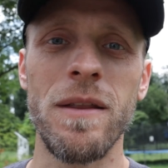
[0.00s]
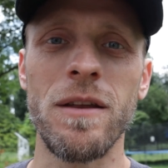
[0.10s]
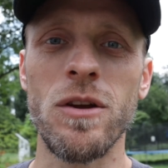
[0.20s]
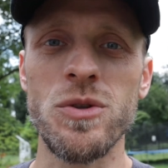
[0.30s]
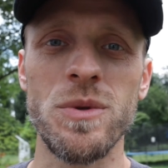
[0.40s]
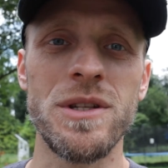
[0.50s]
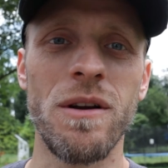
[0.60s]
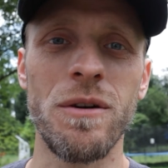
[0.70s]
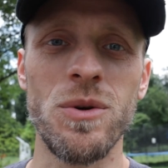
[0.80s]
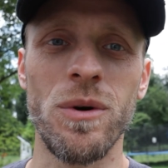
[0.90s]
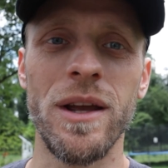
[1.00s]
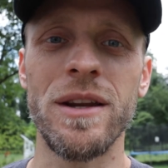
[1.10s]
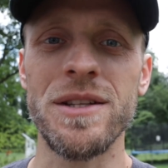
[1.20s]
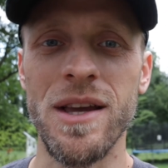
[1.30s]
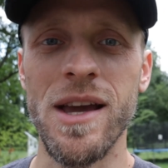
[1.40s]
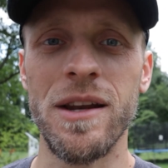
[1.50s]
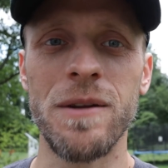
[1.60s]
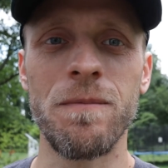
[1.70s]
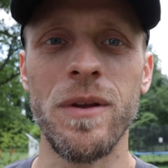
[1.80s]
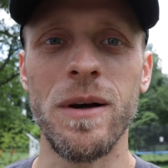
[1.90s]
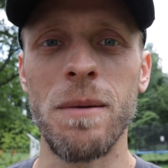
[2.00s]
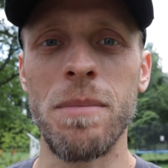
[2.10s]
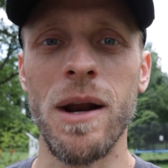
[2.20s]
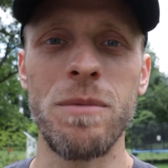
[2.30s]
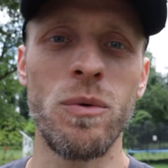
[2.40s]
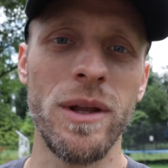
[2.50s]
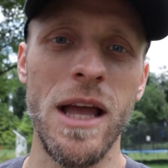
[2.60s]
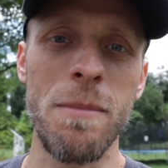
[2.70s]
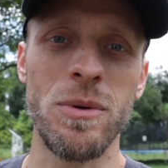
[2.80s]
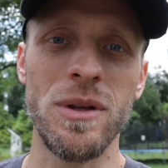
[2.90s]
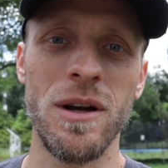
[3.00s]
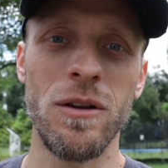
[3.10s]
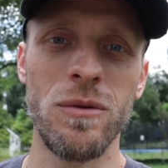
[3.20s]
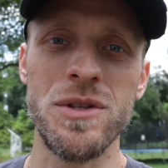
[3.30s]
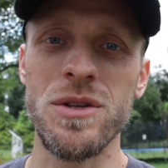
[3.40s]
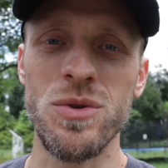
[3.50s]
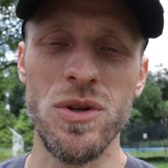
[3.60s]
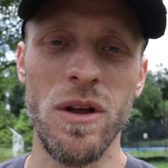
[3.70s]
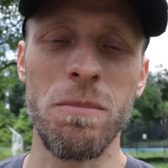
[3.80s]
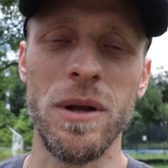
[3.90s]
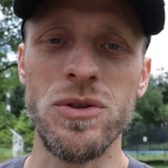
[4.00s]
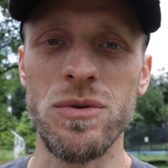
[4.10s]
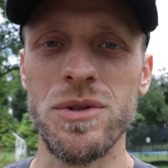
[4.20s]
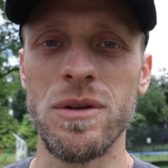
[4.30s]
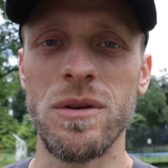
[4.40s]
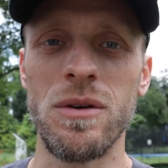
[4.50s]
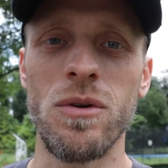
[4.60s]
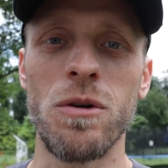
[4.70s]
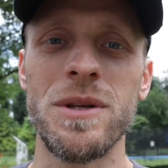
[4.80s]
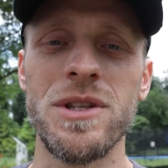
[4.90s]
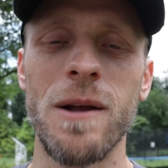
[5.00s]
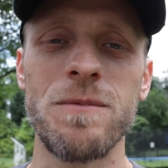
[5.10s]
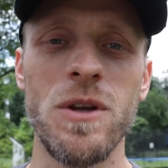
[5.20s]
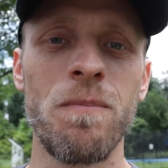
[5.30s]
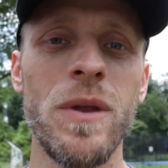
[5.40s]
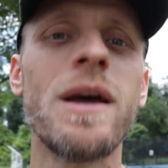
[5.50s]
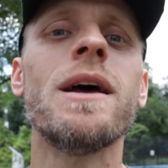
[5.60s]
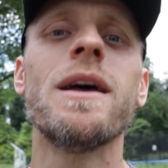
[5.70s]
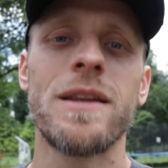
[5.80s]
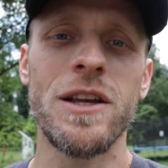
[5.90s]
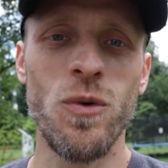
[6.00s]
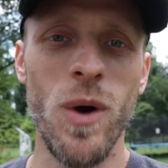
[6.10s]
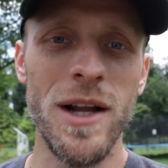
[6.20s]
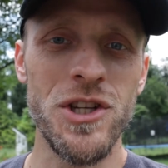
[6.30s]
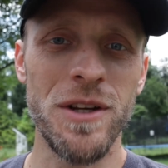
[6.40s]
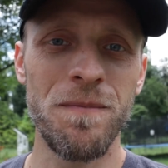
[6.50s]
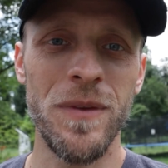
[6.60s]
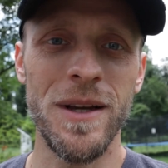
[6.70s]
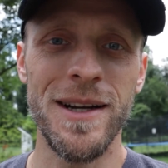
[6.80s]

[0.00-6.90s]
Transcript: I think it goes with the territory. It is a Canon, but I've been really happy with the colors, as you saw in the pictures and you heard me say. So thanks for watching.